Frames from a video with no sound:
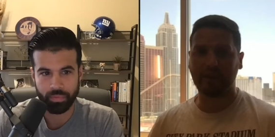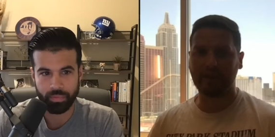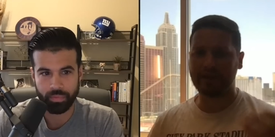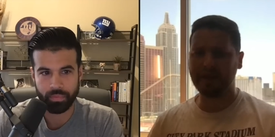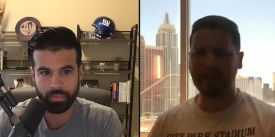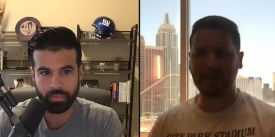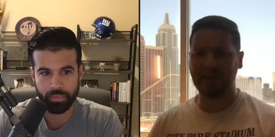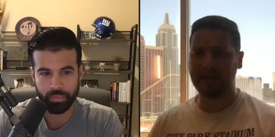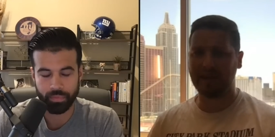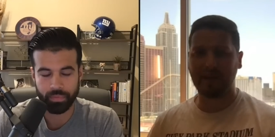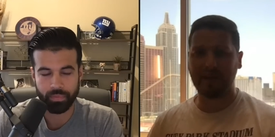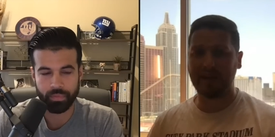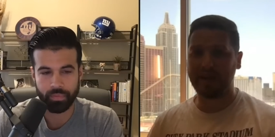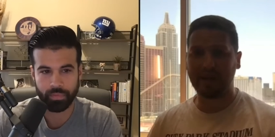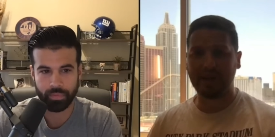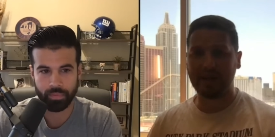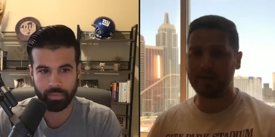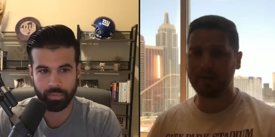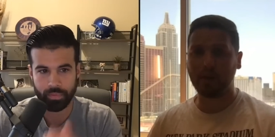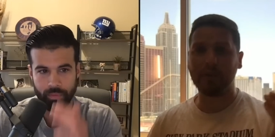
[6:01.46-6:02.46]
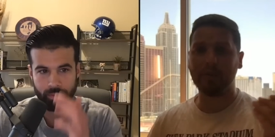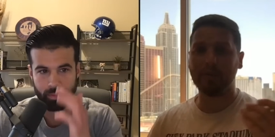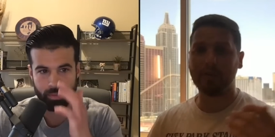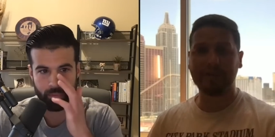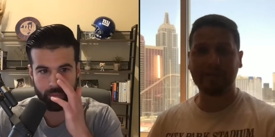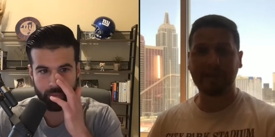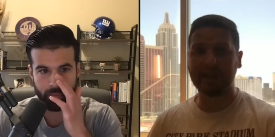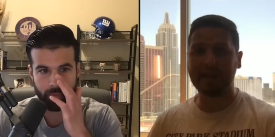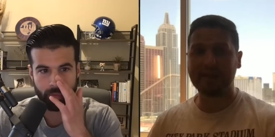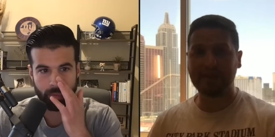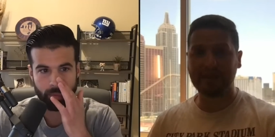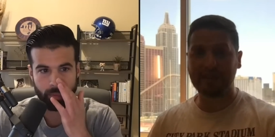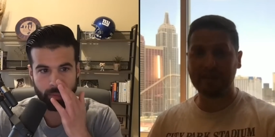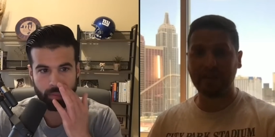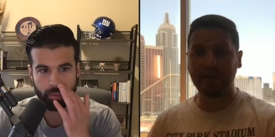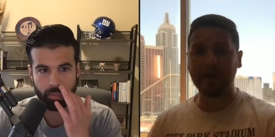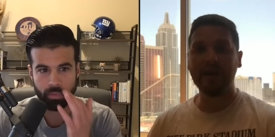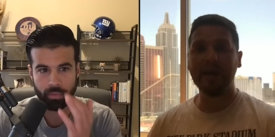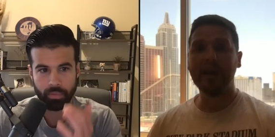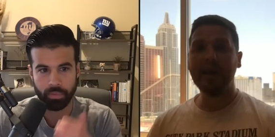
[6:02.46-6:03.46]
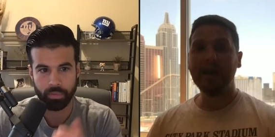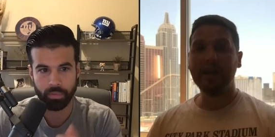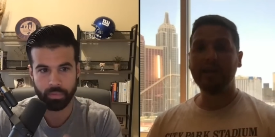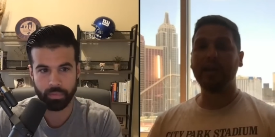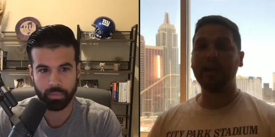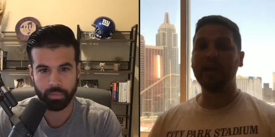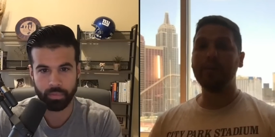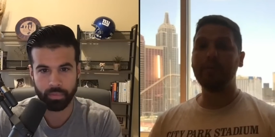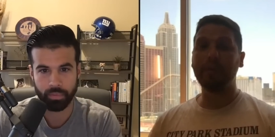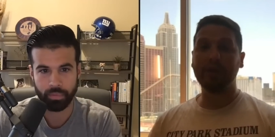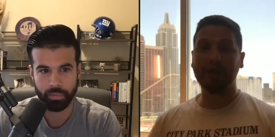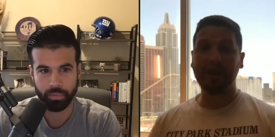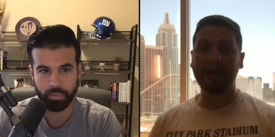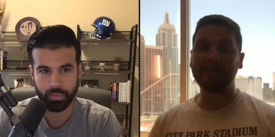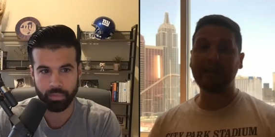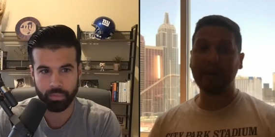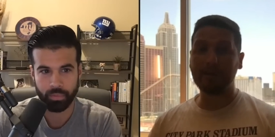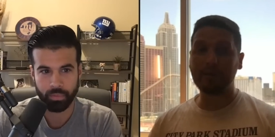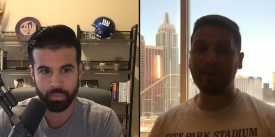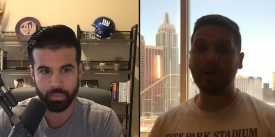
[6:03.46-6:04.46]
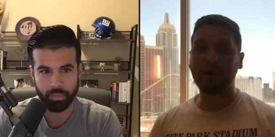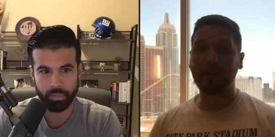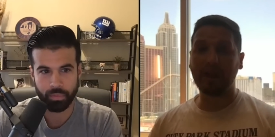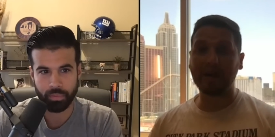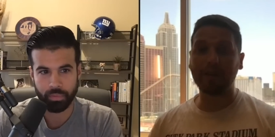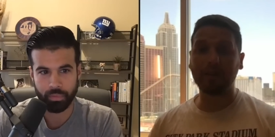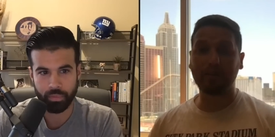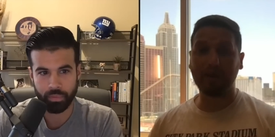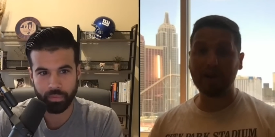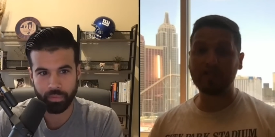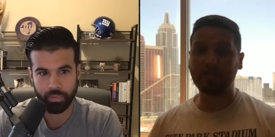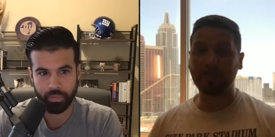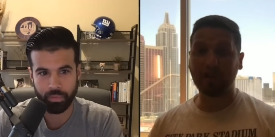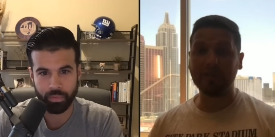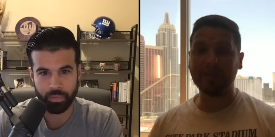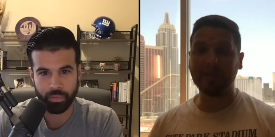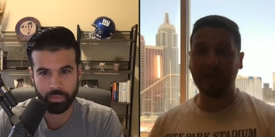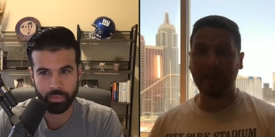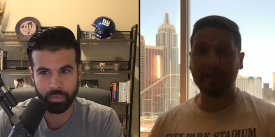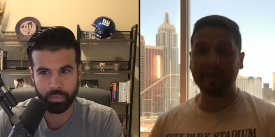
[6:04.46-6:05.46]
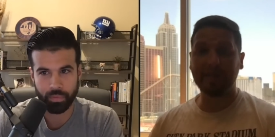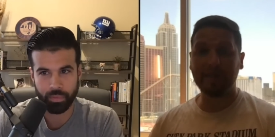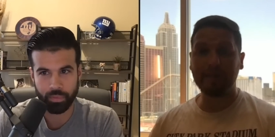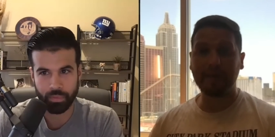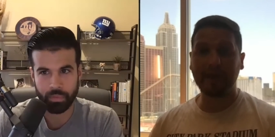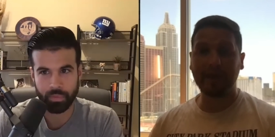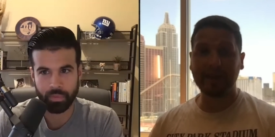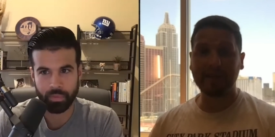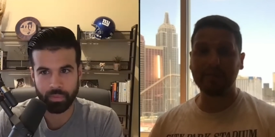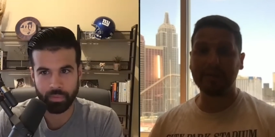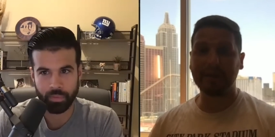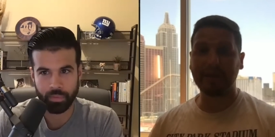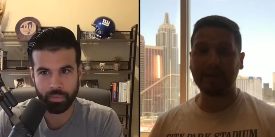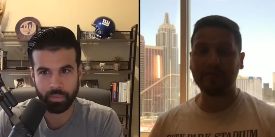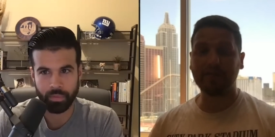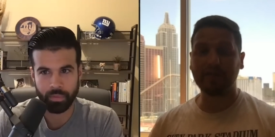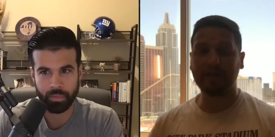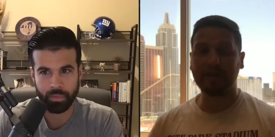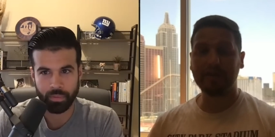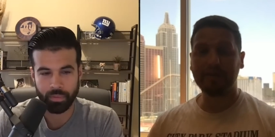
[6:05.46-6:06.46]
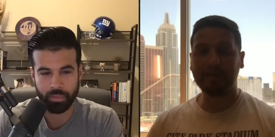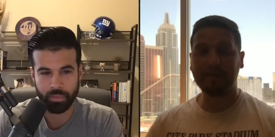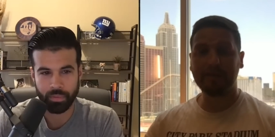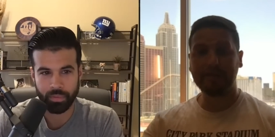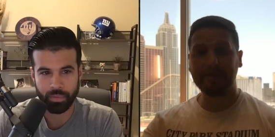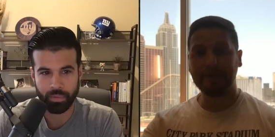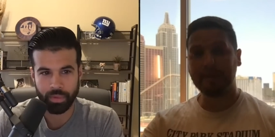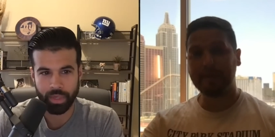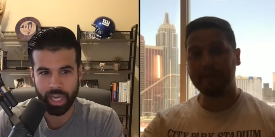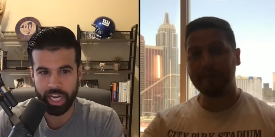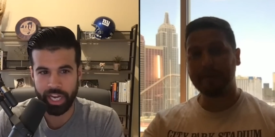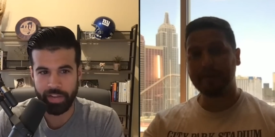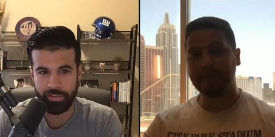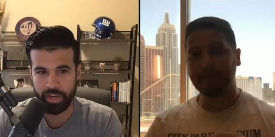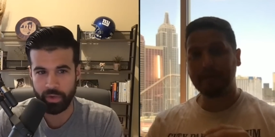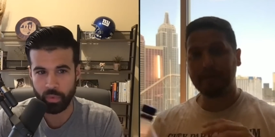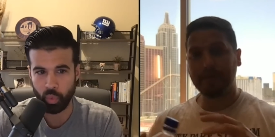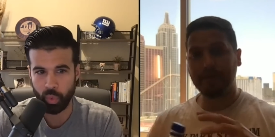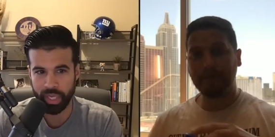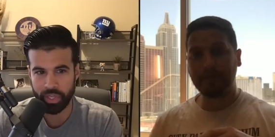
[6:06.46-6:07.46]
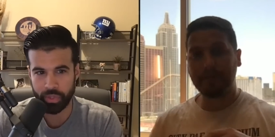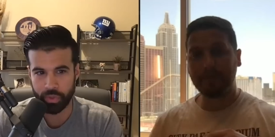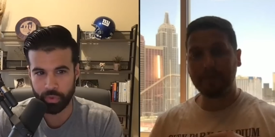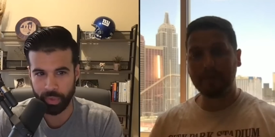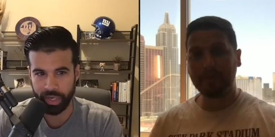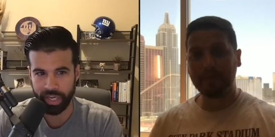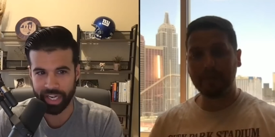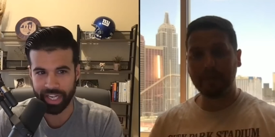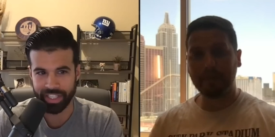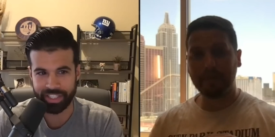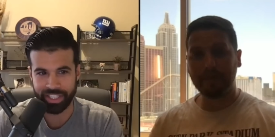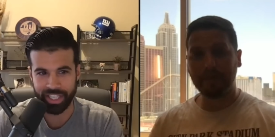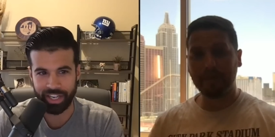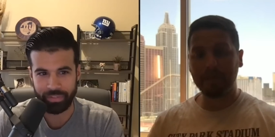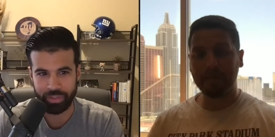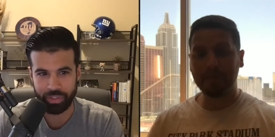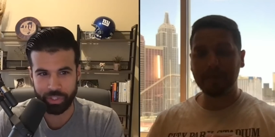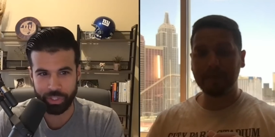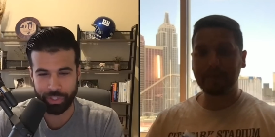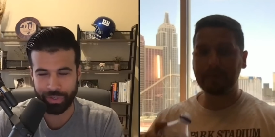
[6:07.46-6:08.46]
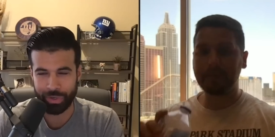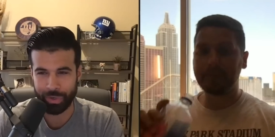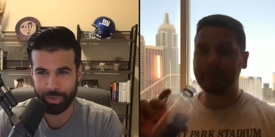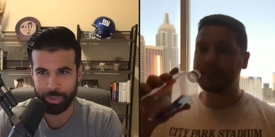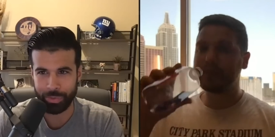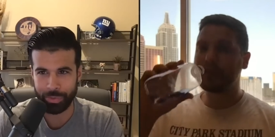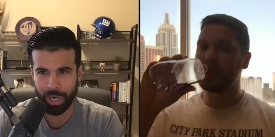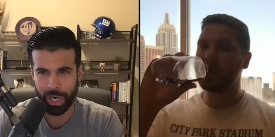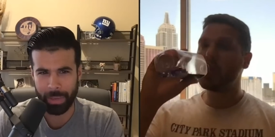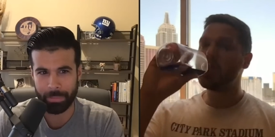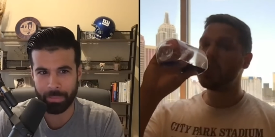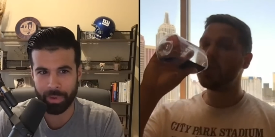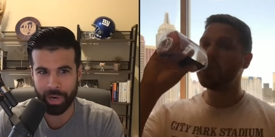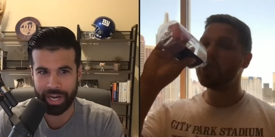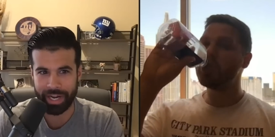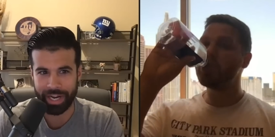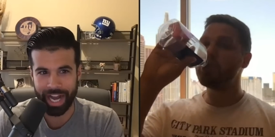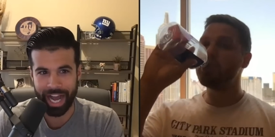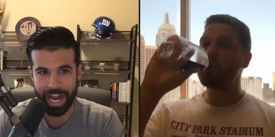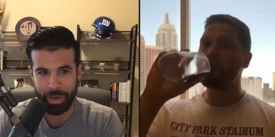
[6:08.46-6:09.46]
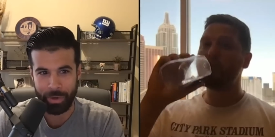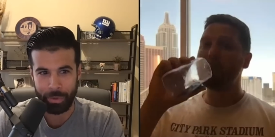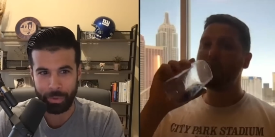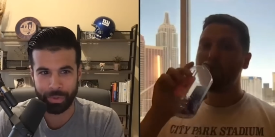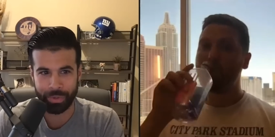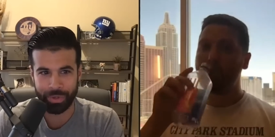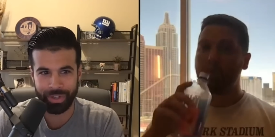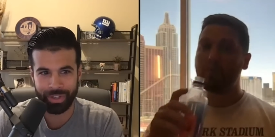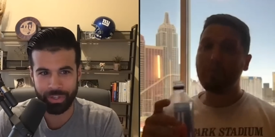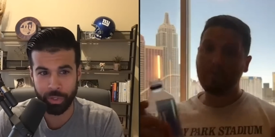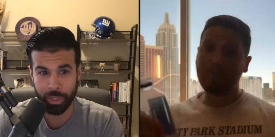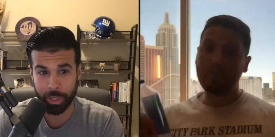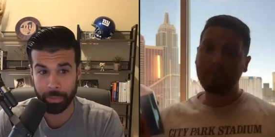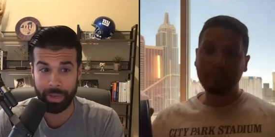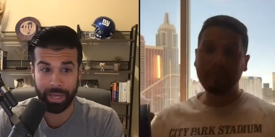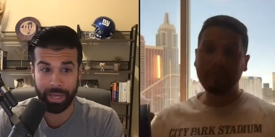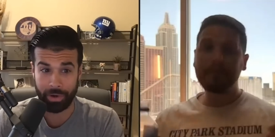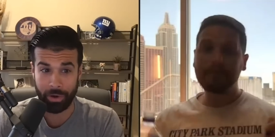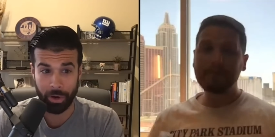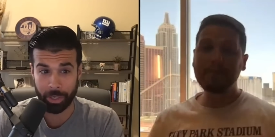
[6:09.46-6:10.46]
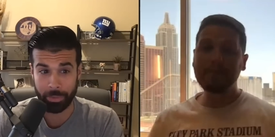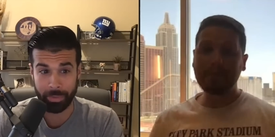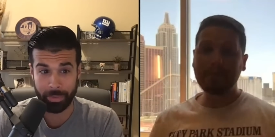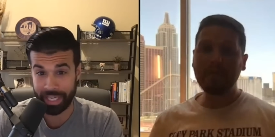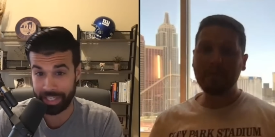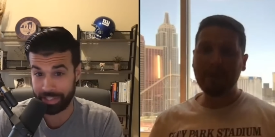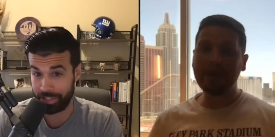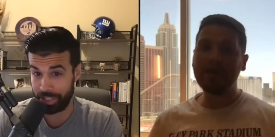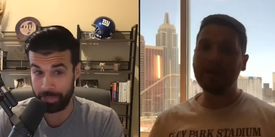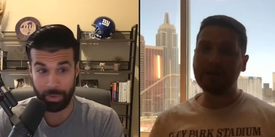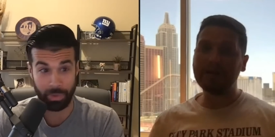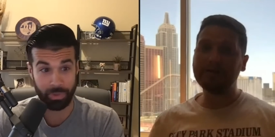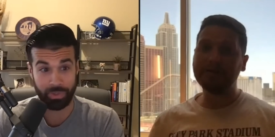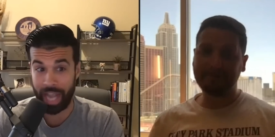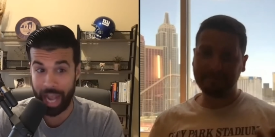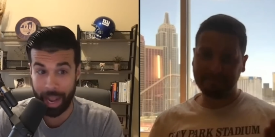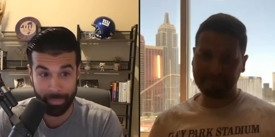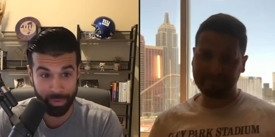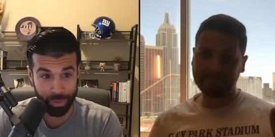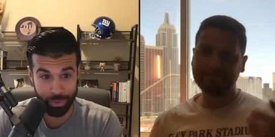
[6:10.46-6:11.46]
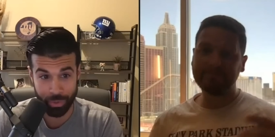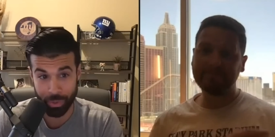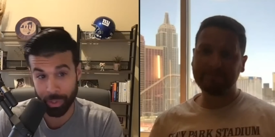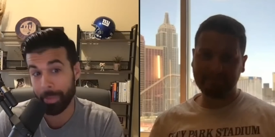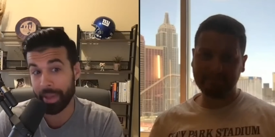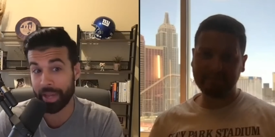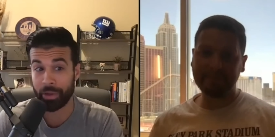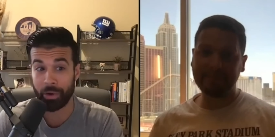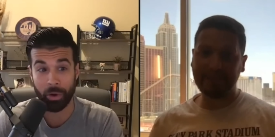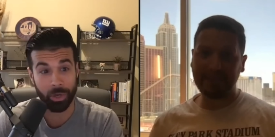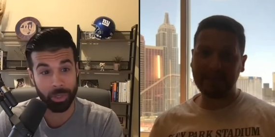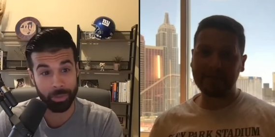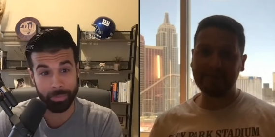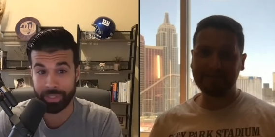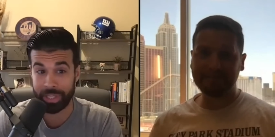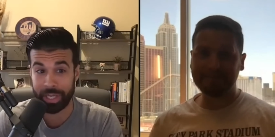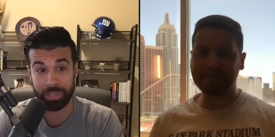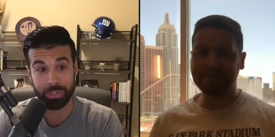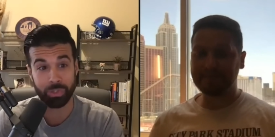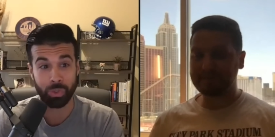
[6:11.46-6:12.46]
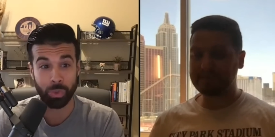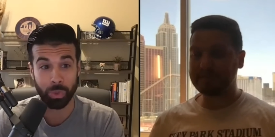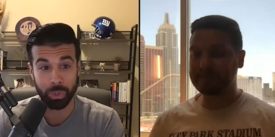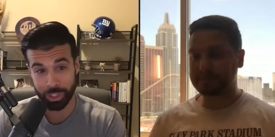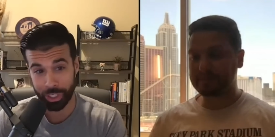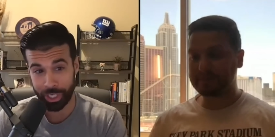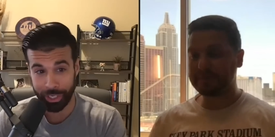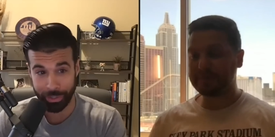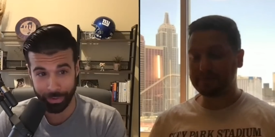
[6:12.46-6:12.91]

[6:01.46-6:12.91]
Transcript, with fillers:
Speaker 1: or I think yeah, at any point with the Titans either, they're gonna put that's gonna put a lot of pressure on Deonte Banks potentially.
Speaker 2: And even in week three against San Francisco, you brought up Brandon Aiyuk. You can make an argument that is Deebo Samuel. You can make an argument that is George